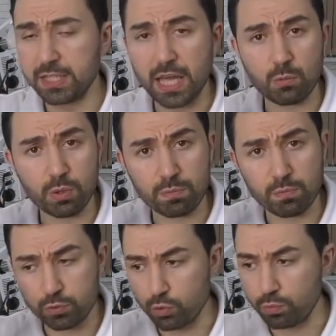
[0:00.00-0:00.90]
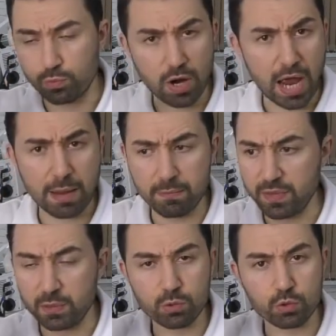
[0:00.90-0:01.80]
then we do prime,
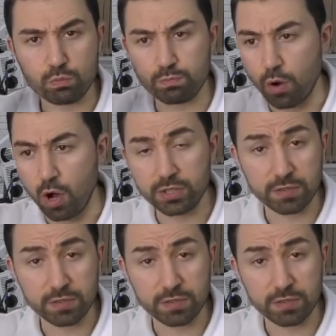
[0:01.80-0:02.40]
then we do bond.